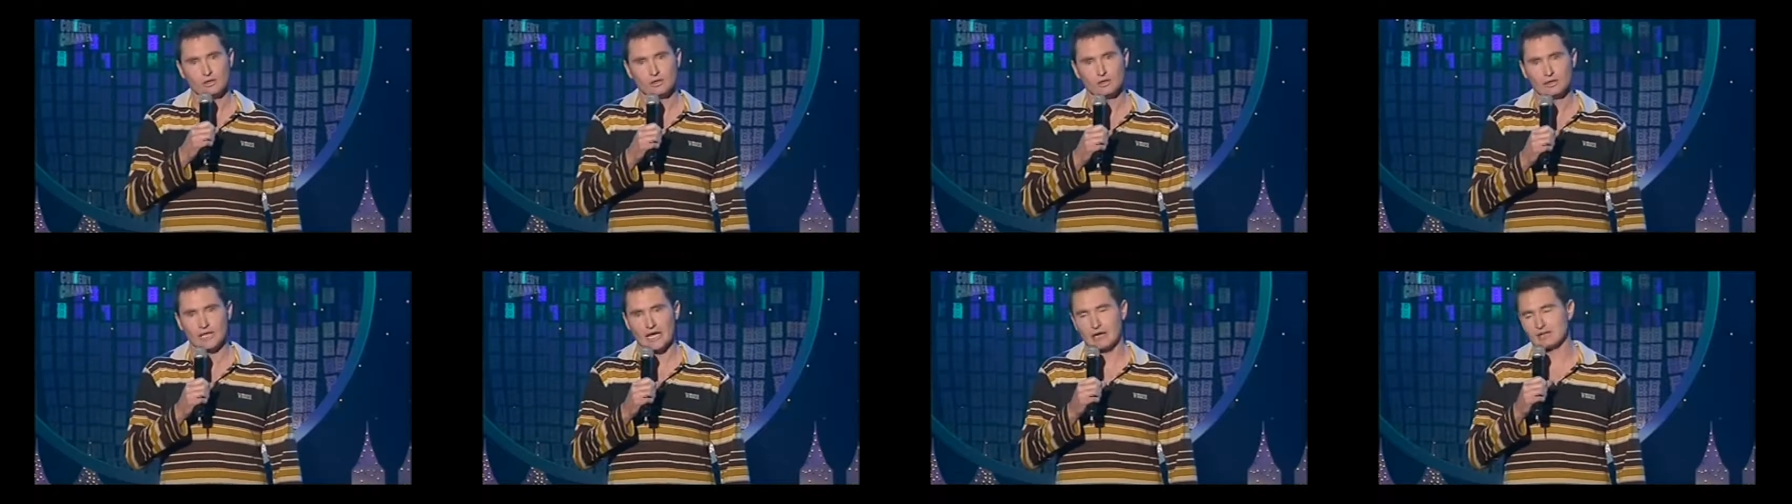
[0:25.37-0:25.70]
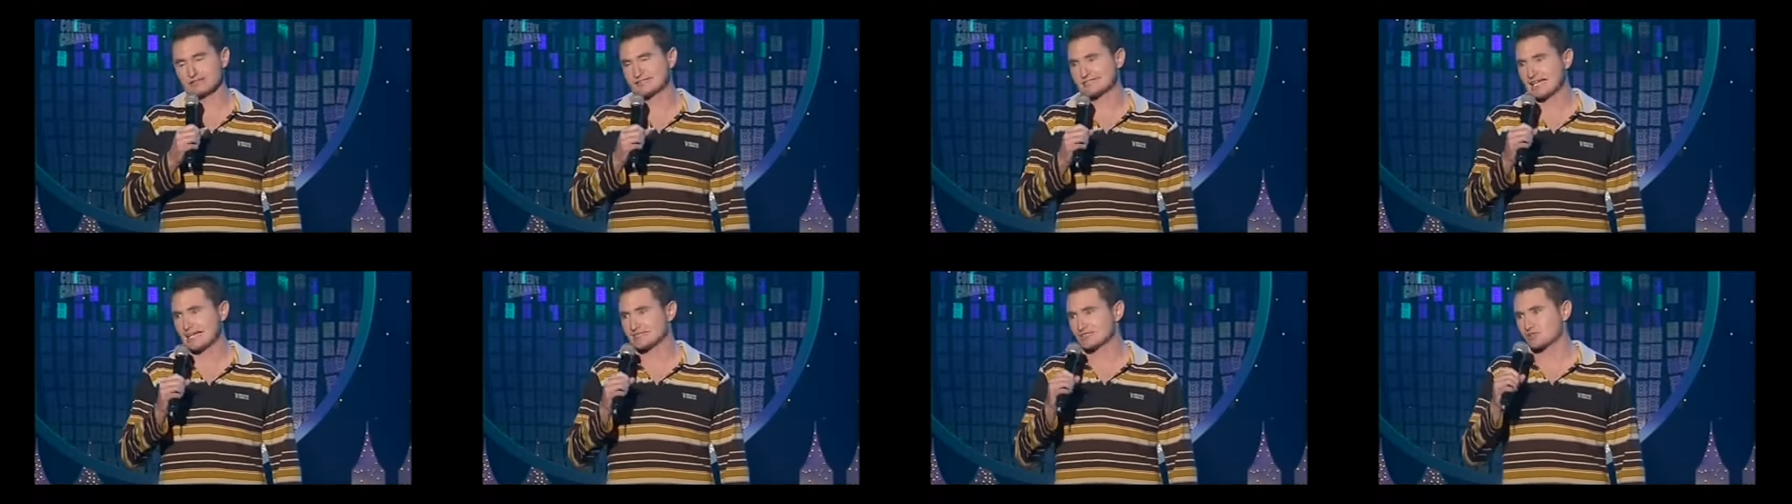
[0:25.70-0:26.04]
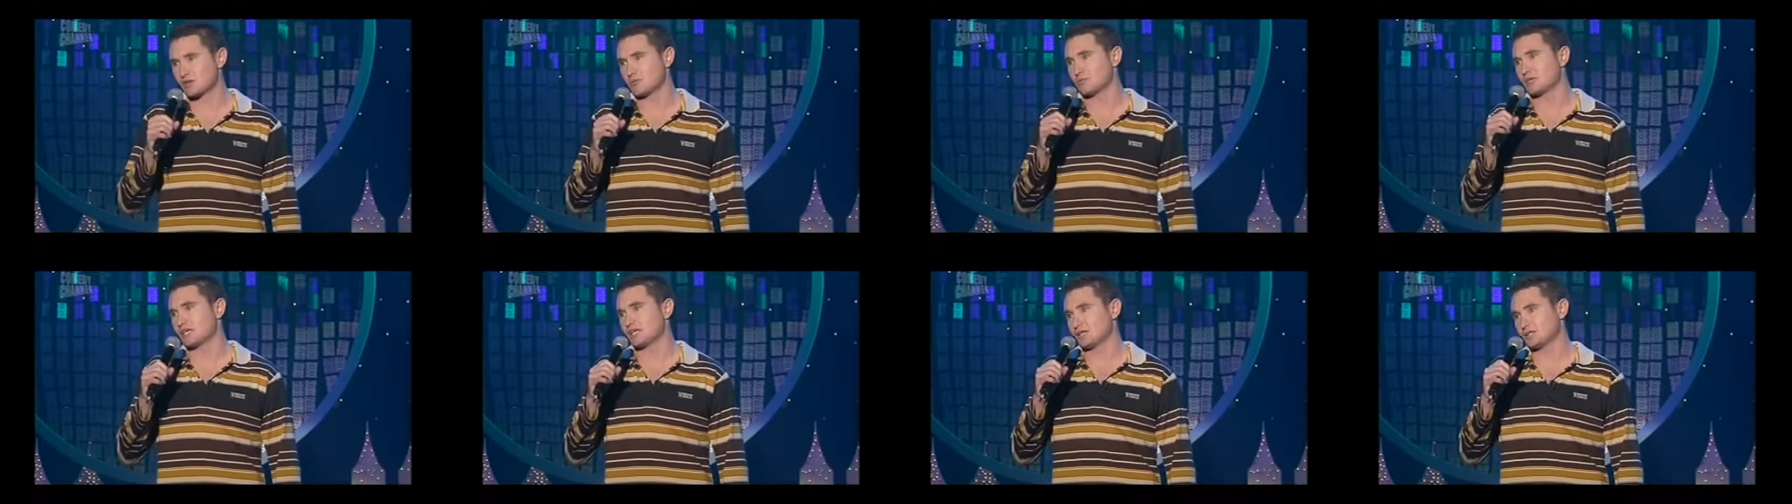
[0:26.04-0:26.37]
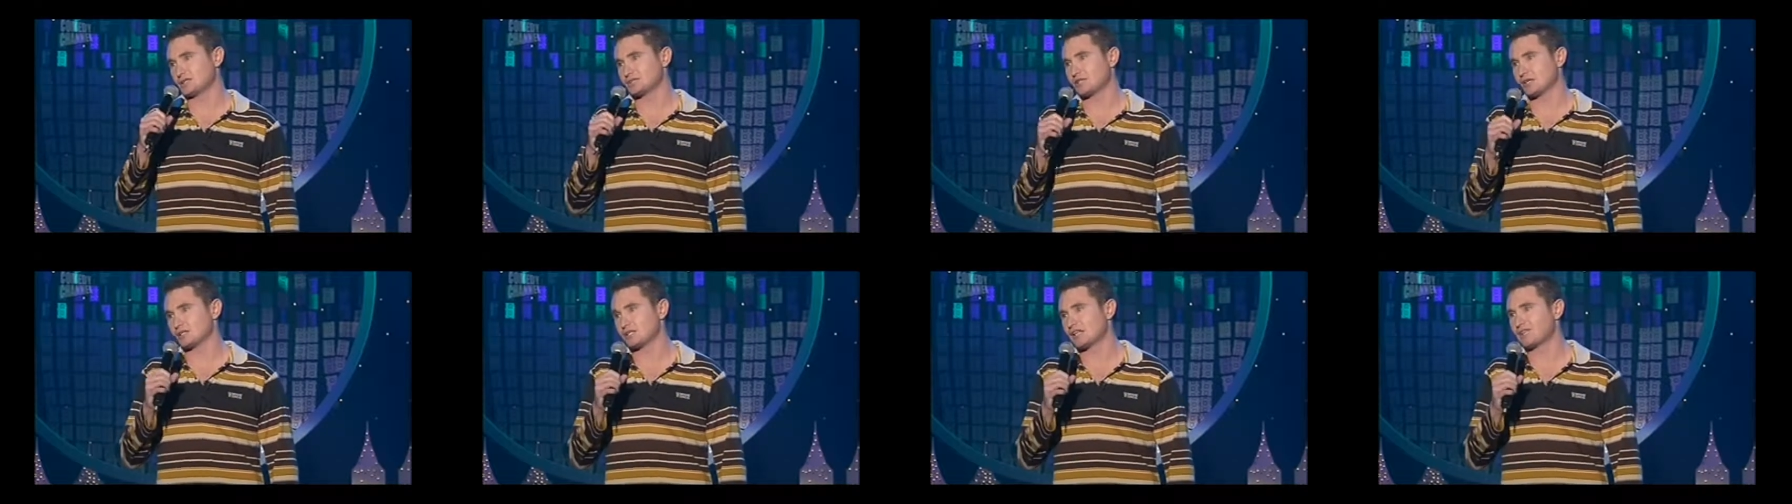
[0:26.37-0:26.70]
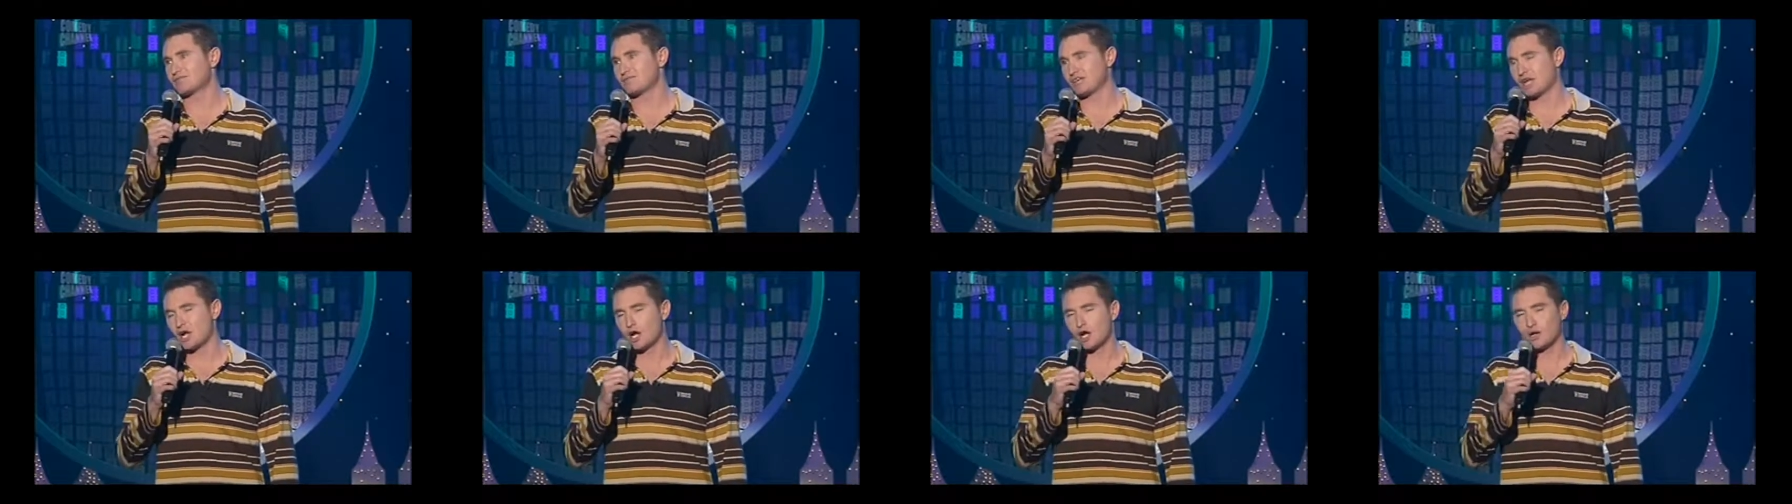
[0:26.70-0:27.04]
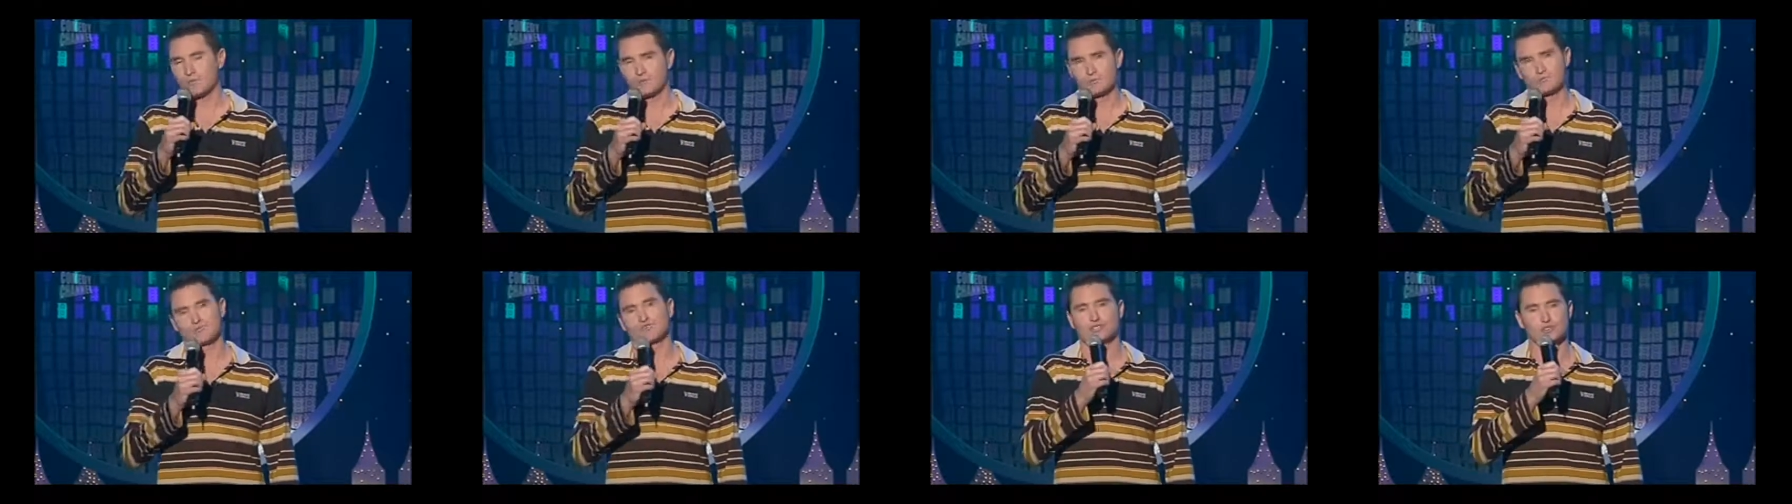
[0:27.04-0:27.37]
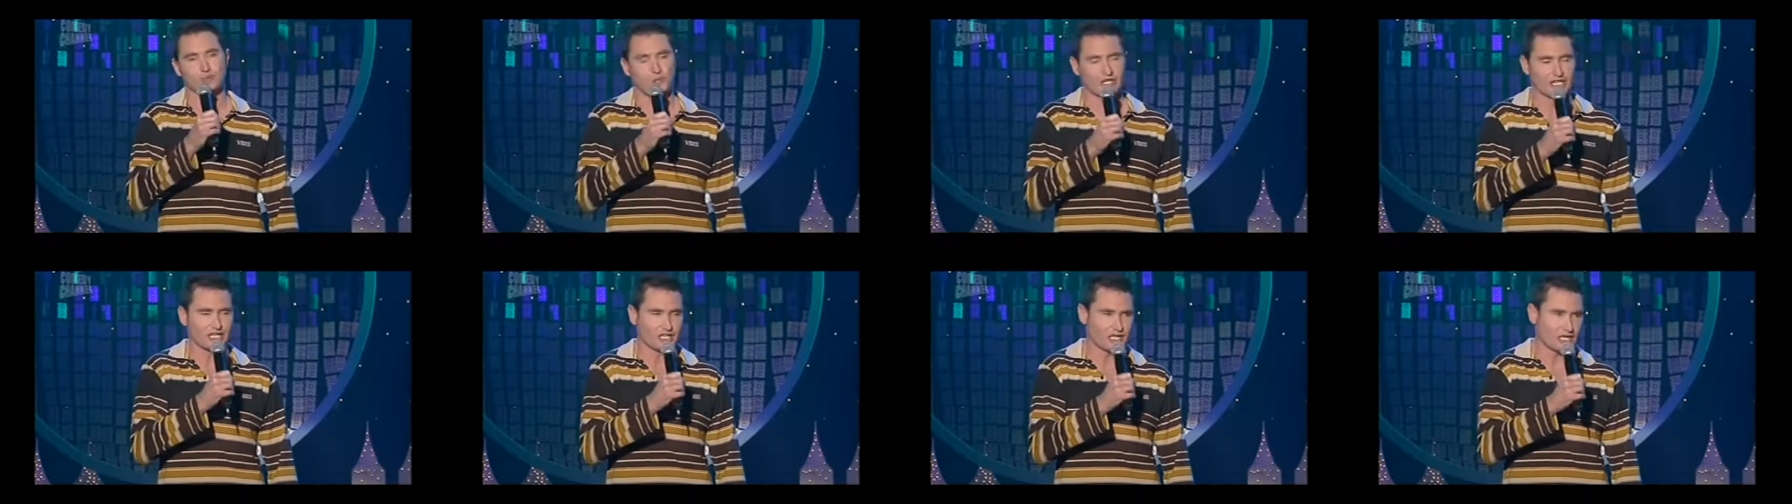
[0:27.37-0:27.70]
and they were sus on me because I'd lived at home for 20